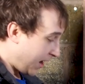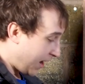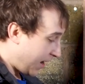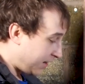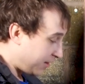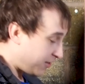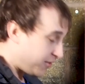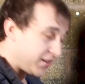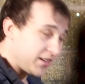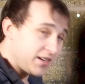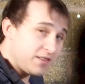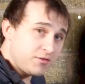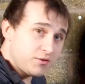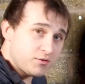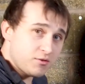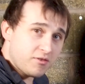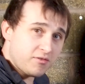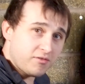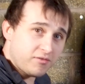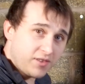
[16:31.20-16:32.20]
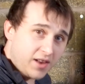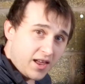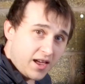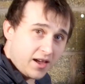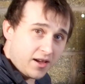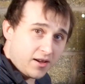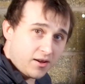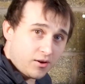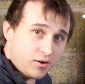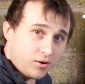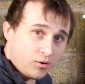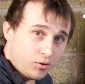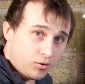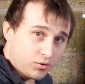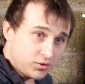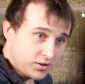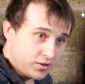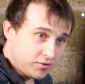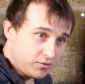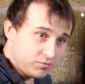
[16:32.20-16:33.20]
And I think if you're a flat
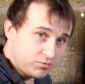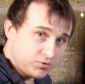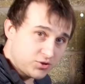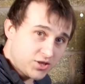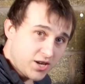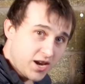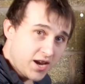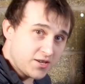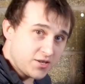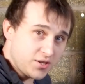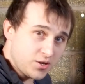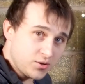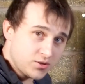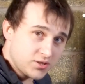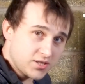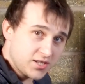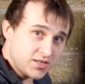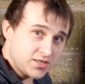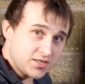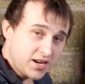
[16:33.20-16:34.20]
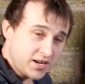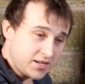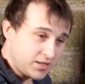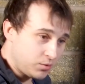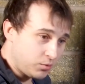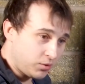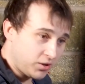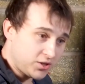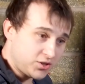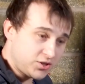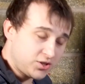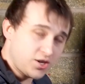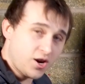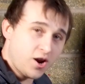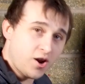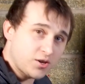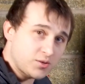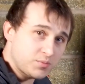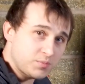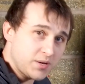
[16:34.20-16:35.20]
or you've shared usage and you want to
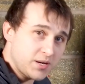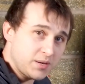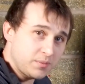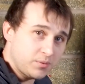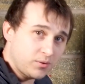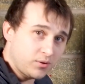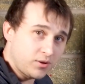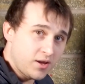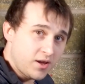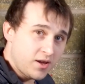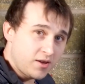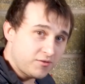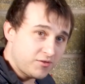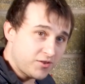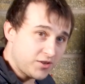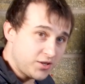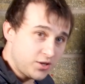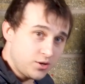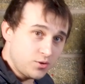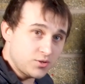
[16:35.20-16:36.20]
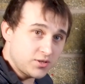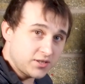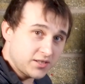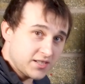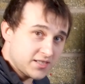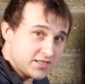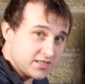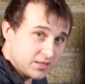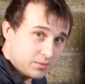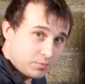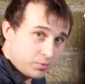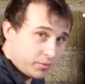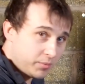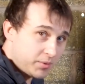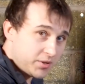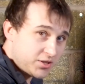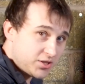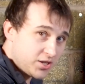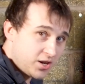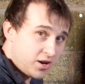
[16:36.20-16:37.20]
charge people for using this as a
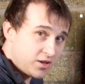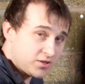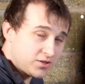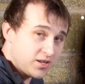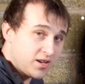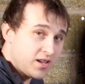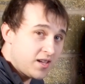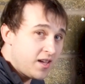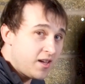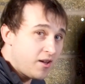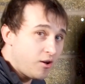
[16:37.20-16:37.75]
public charger,